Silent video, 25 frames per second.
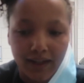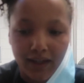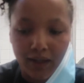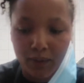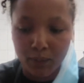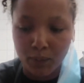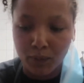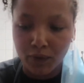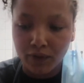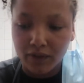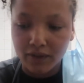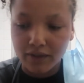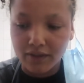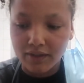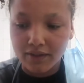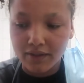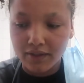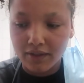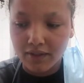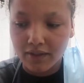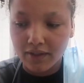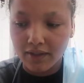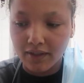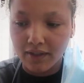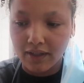I worked
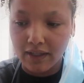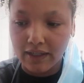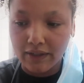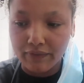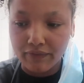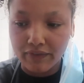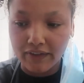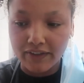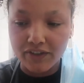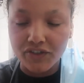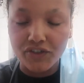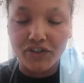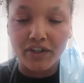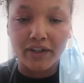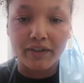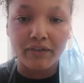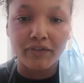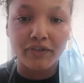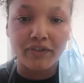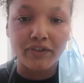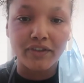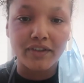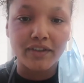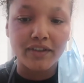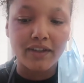the evening
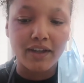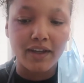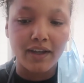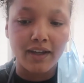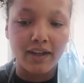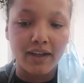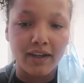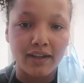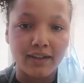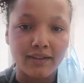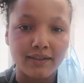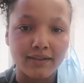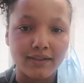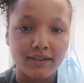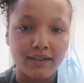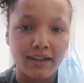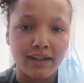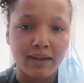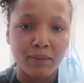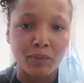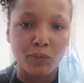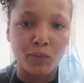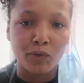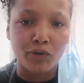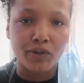shift, and today
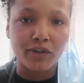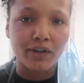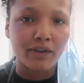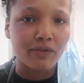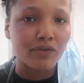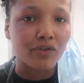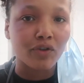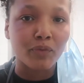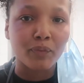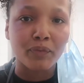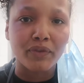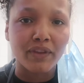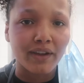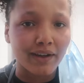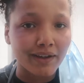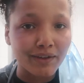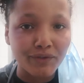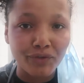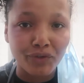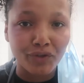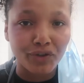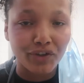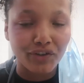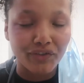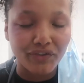I'm working from
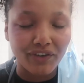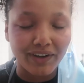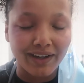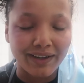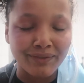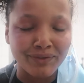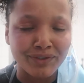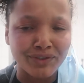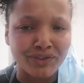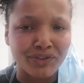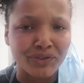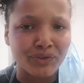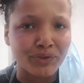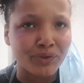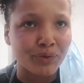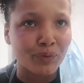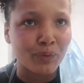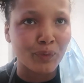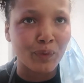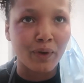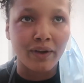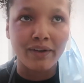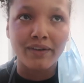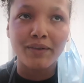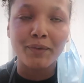9:45 until
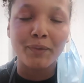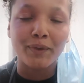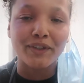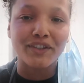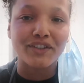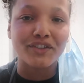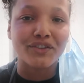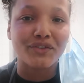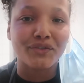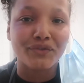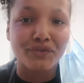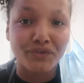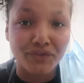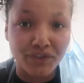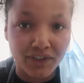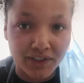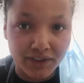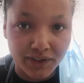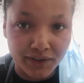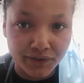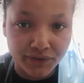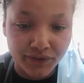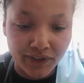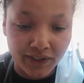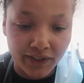1, which is a
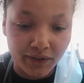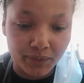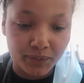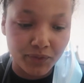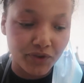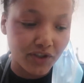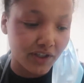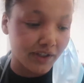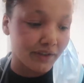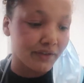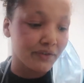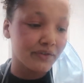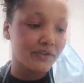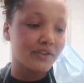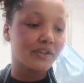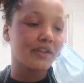very random shift.